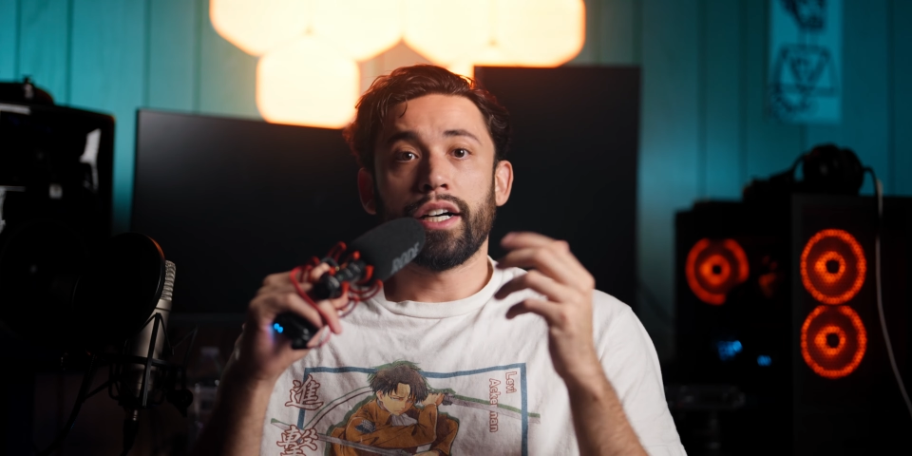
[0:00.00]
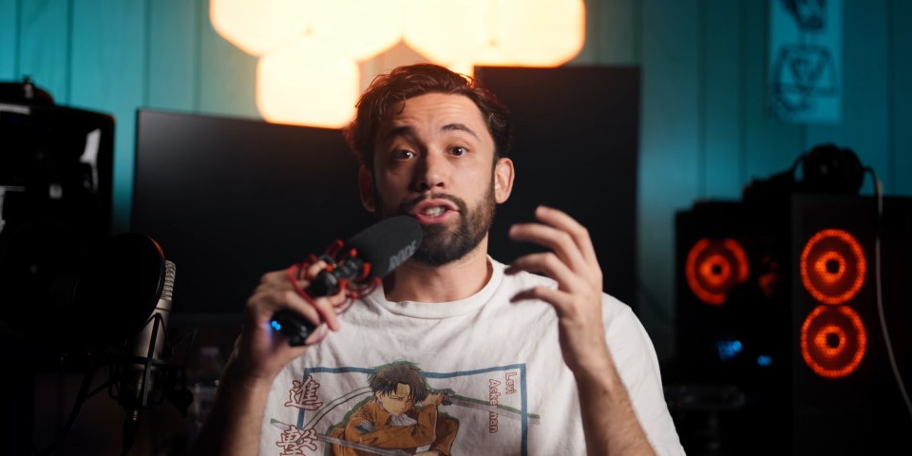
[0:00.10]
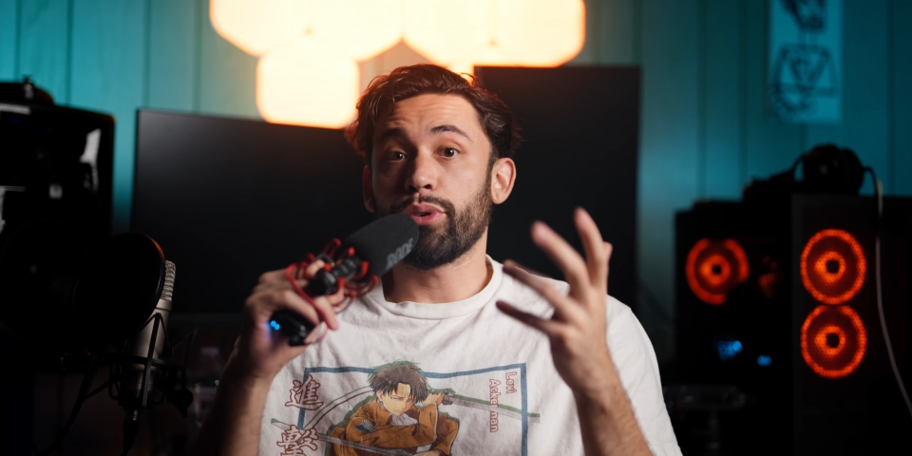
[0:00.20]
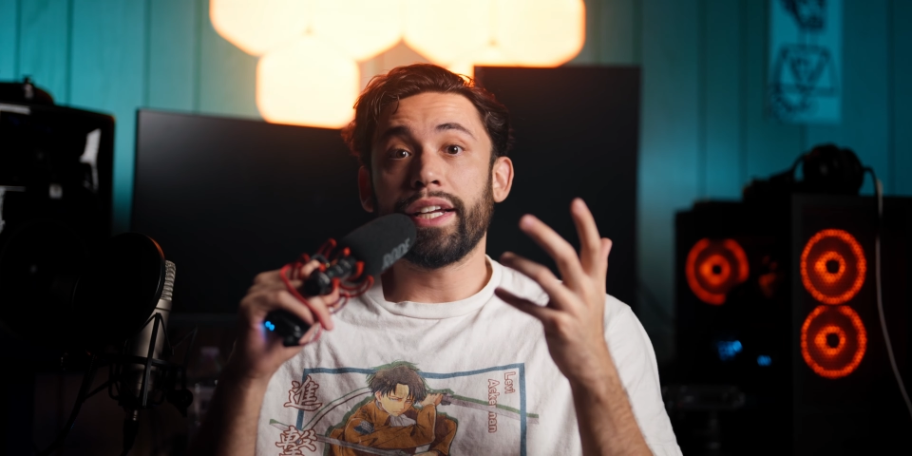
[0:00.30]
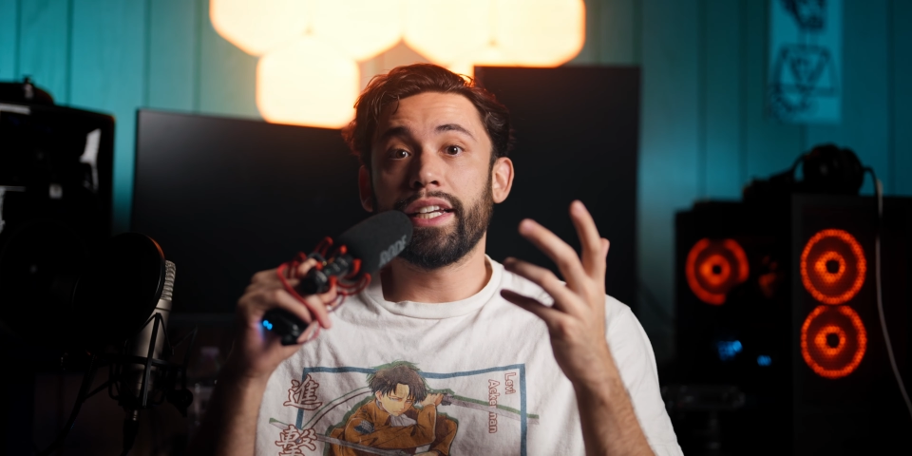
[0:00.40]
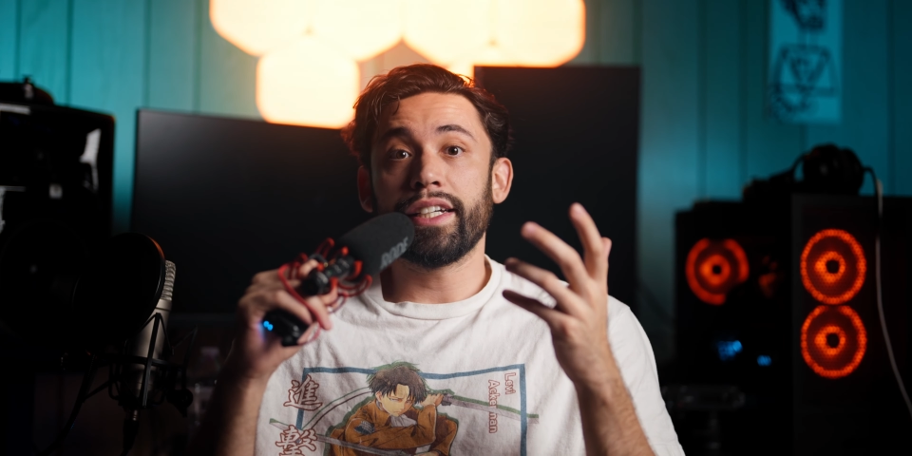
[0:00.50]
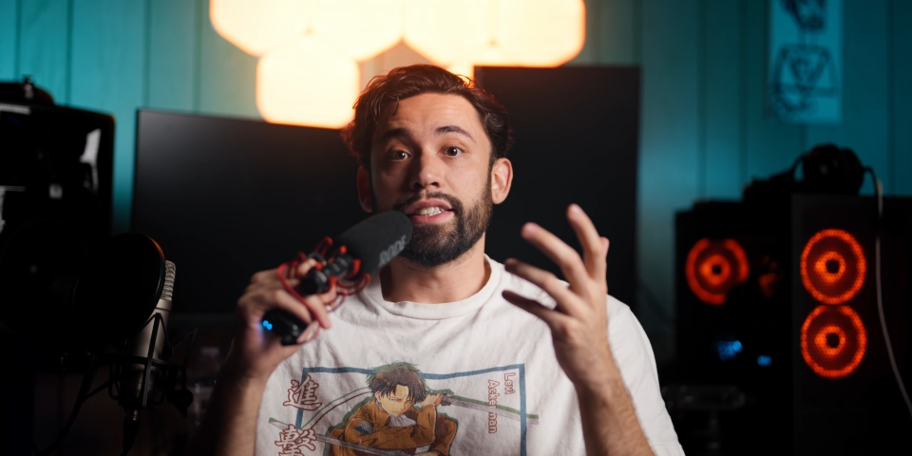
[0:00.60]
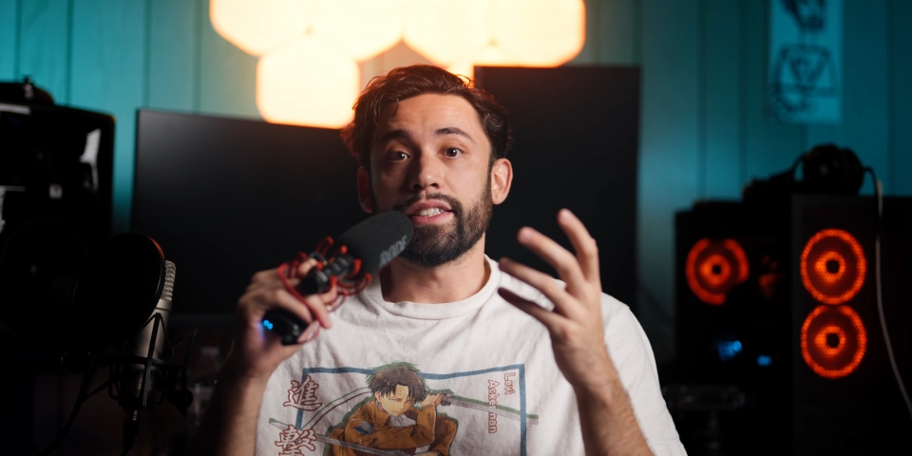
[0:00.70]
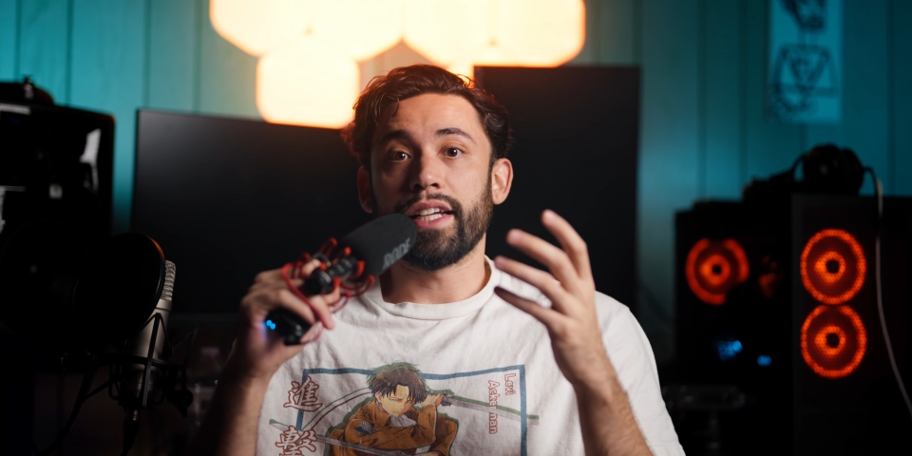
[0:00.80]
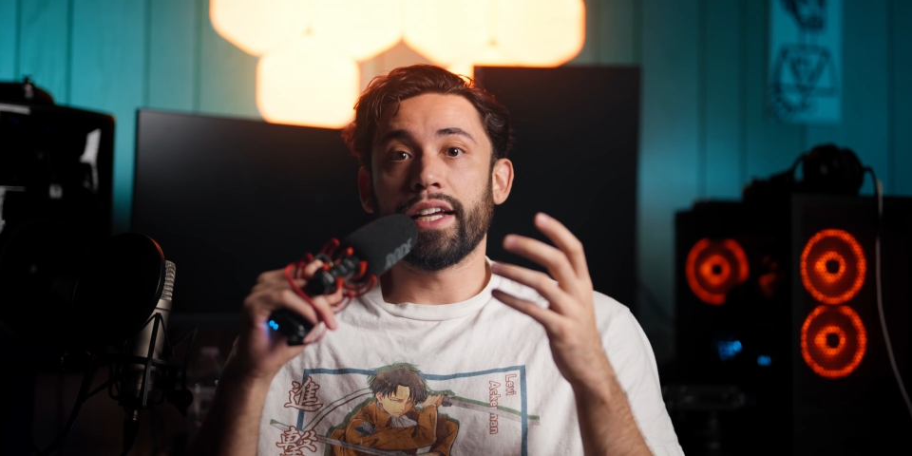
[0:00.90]
a great
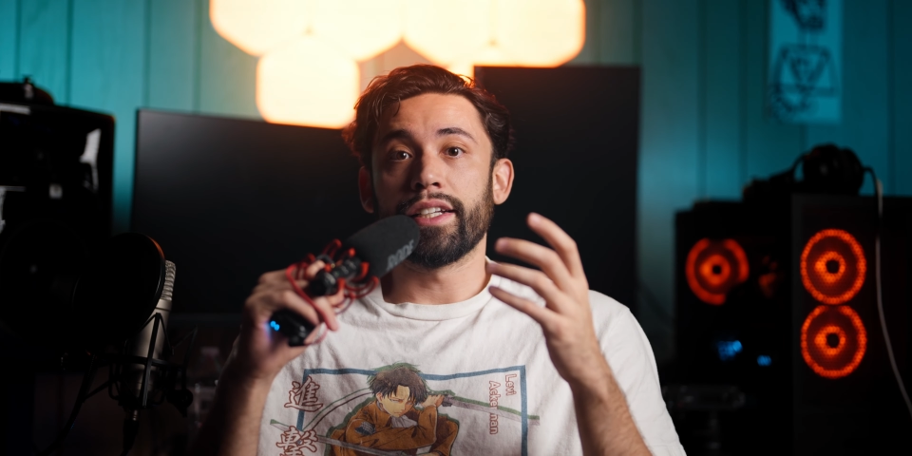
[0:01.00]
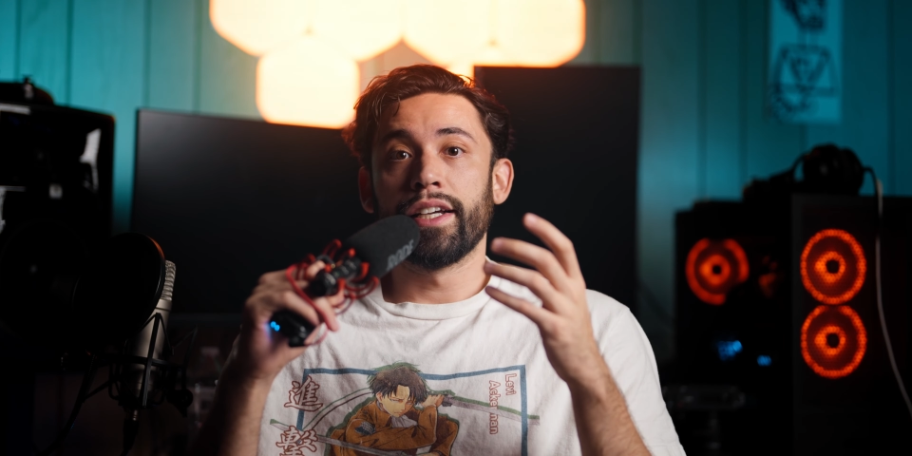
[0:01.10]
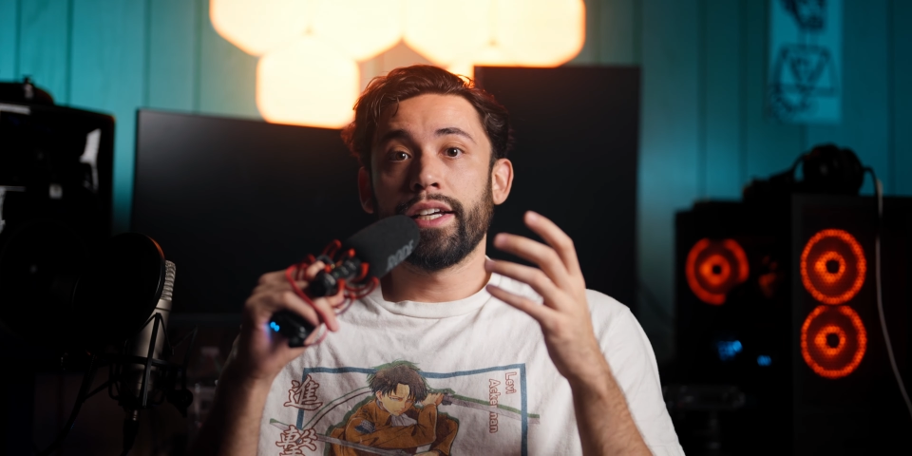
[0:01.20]
lens, and